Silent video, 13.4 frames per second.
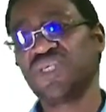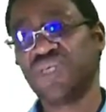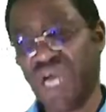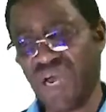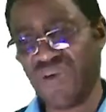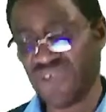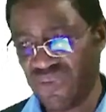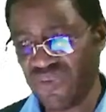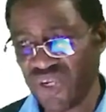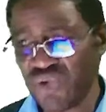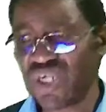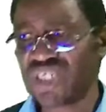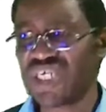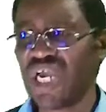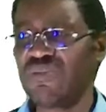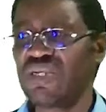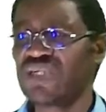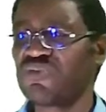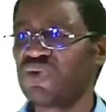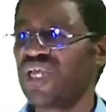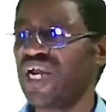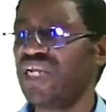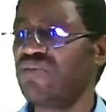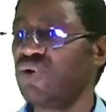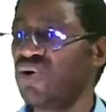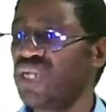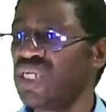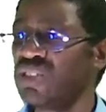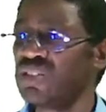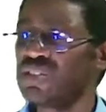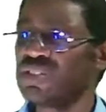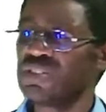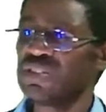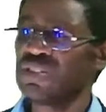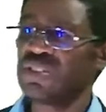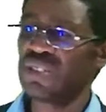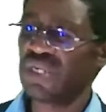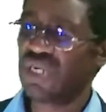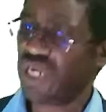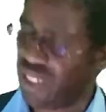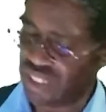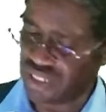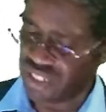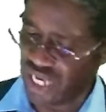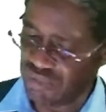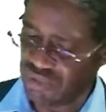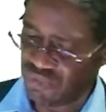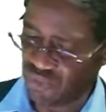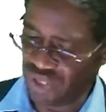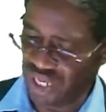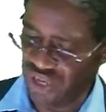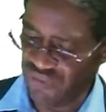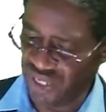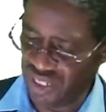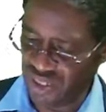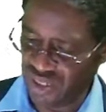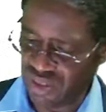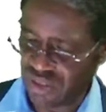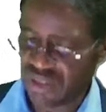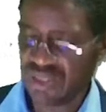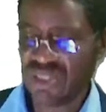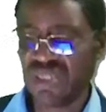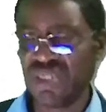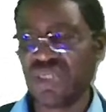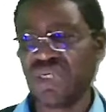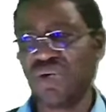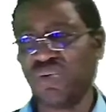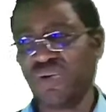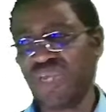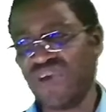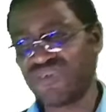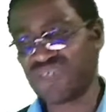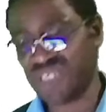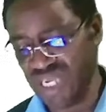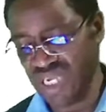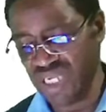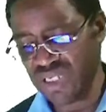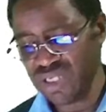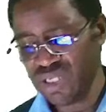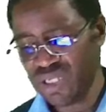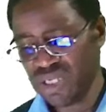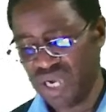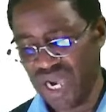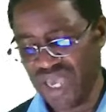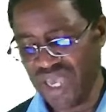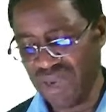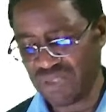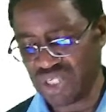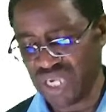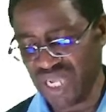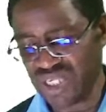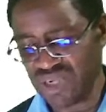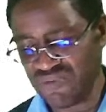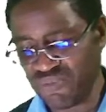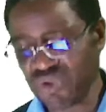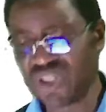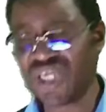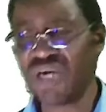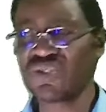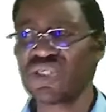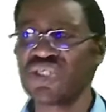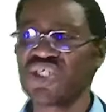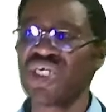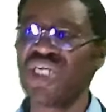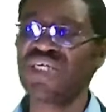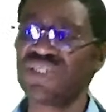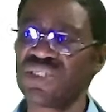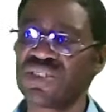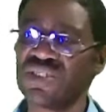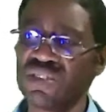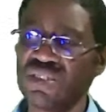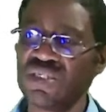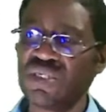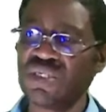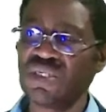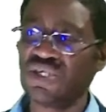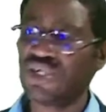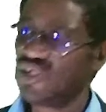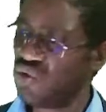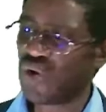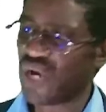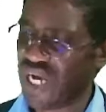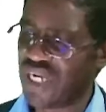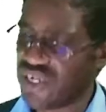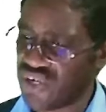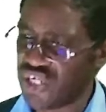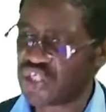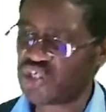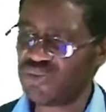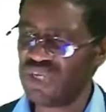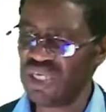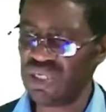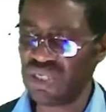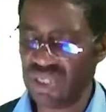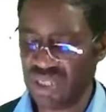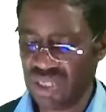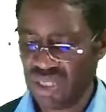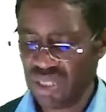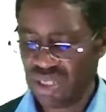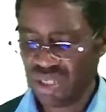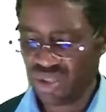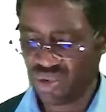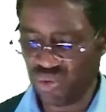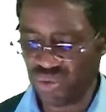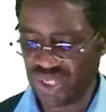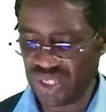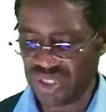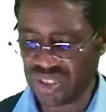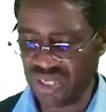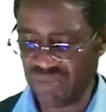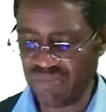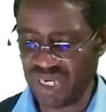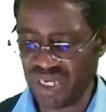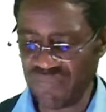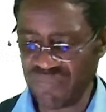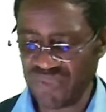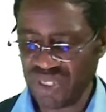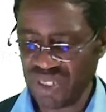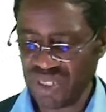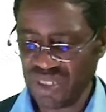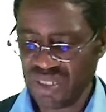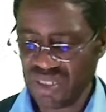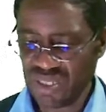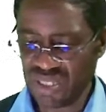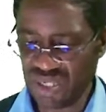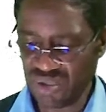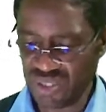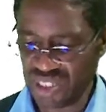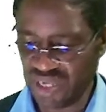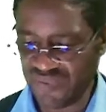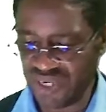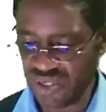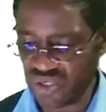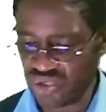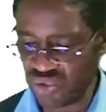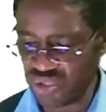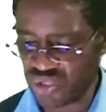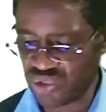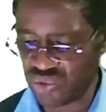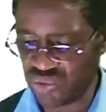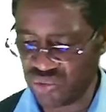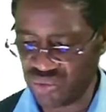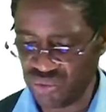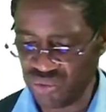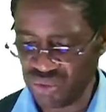I've given you the timings for the early morning and the times for the evening. We have said I am charging 4,000 shillings. You can reach me through this number 0722